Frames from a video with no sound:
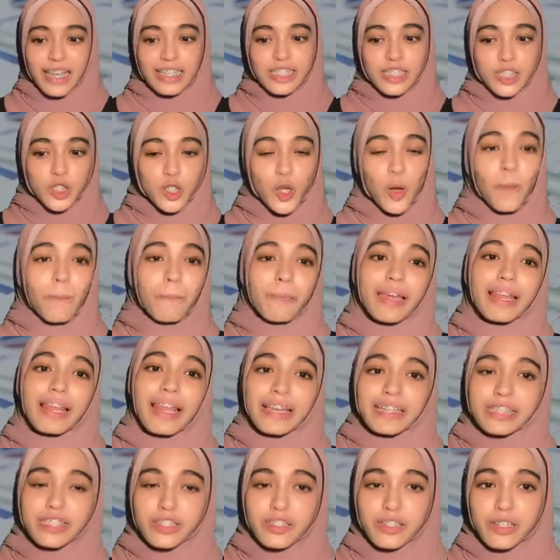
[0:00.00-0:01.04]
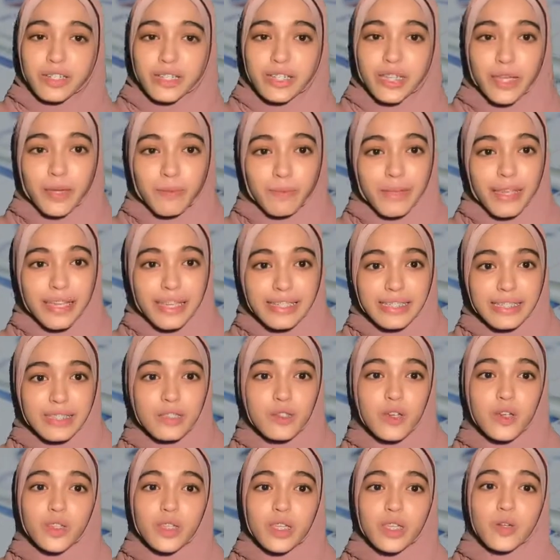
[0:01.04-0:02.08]
So, my lecturer name is
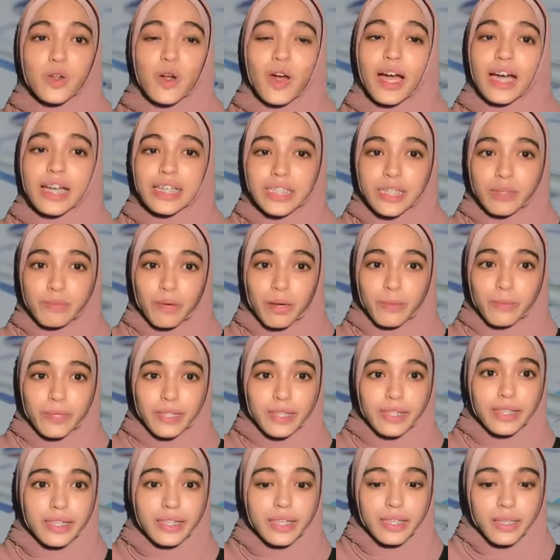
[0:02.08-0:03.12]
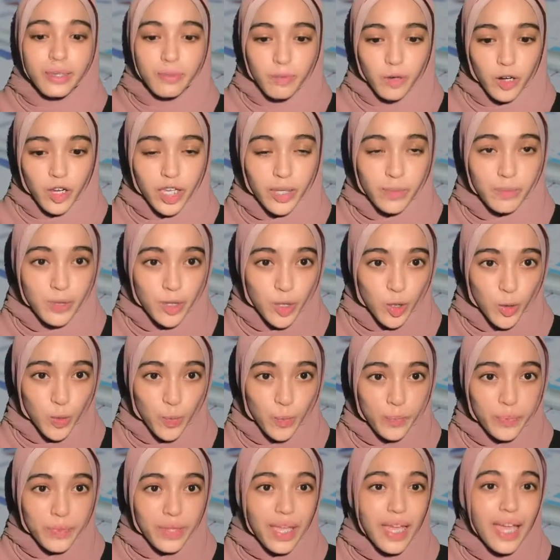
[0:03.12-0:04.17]
Dr. Nur Hashimah binti Ibrahim Teo,
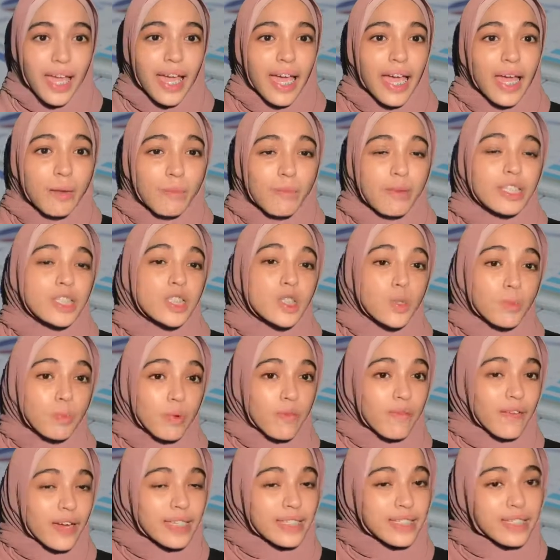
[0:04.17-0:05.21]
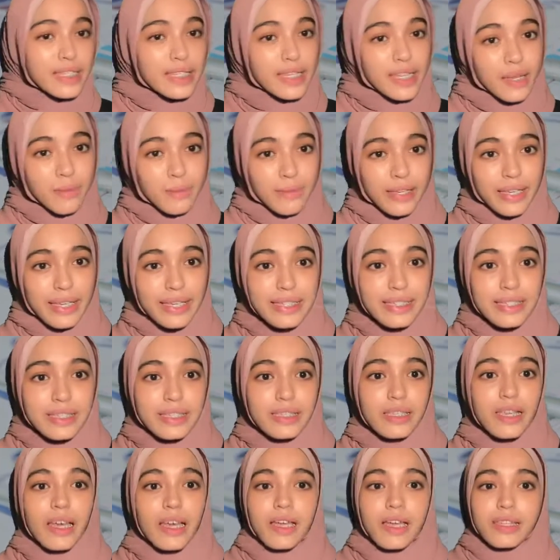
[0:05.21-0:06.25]
and my supervisor name is
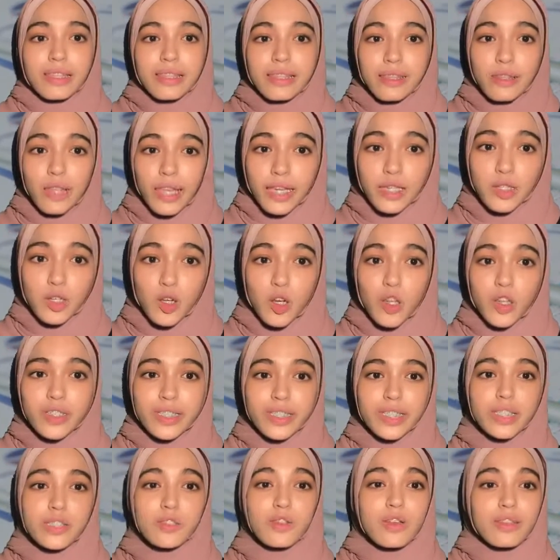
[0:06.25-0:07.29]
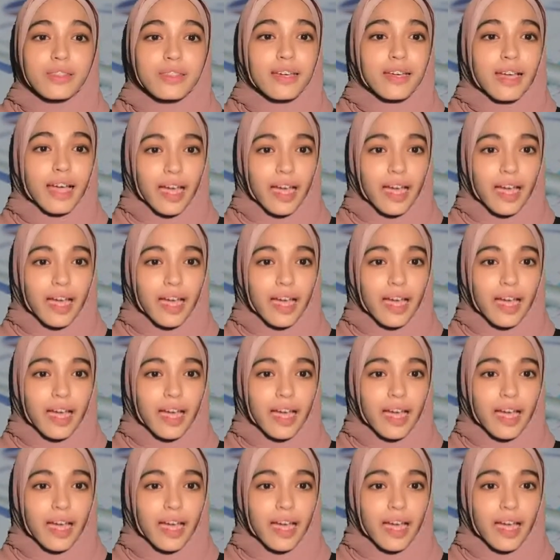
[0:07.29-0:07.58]
Technologist Dr.